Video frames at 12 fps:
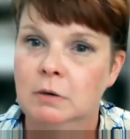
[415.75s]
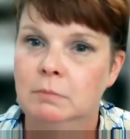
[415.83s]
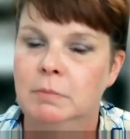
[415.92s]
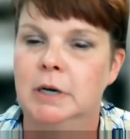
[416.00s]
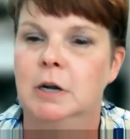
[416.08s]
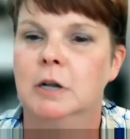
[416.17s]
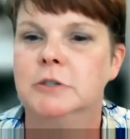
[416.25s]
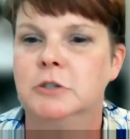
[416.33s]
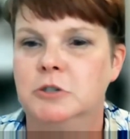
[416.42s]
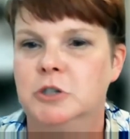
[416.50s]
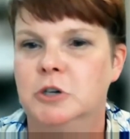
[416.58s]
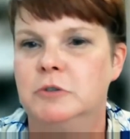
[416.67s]
but it
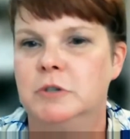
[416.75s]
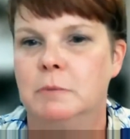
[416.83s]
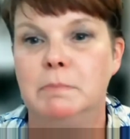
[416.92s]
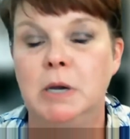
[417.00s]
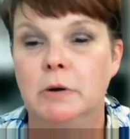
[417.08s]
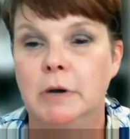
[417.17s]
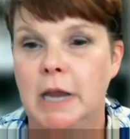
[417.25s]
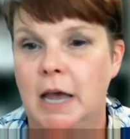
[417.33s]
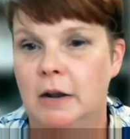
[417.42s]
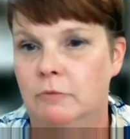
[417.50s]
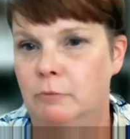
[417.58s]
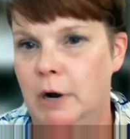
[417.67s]
also shows a
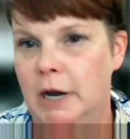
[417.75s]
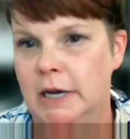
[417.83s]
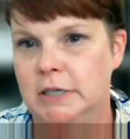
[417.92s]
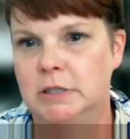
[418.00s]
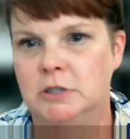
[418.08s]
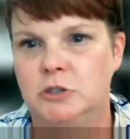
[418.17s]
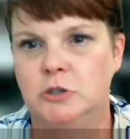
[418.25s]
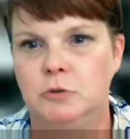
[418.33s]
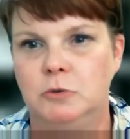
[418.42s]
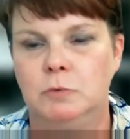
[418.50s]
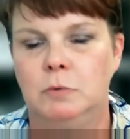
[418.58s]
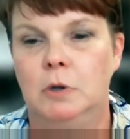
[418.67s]
myriad of ways
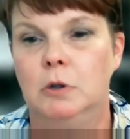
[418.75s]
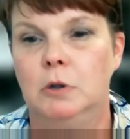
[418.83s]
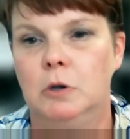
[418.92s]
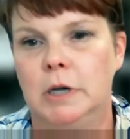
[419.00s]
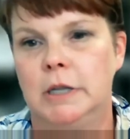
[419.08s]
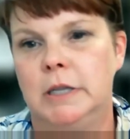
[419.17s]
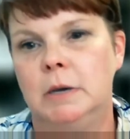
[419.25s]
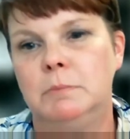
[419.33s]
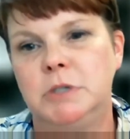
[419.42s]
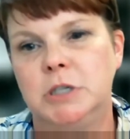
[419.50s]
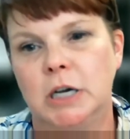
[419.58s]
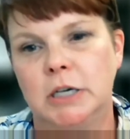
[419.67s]
to look at the
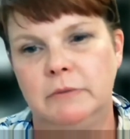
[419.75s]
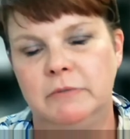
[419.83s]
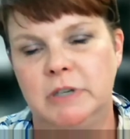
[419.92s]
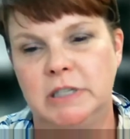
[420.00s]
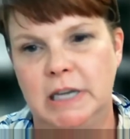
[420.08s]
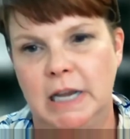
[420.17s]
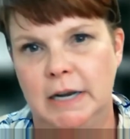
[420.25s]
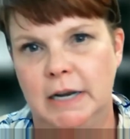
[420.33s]
objective instead,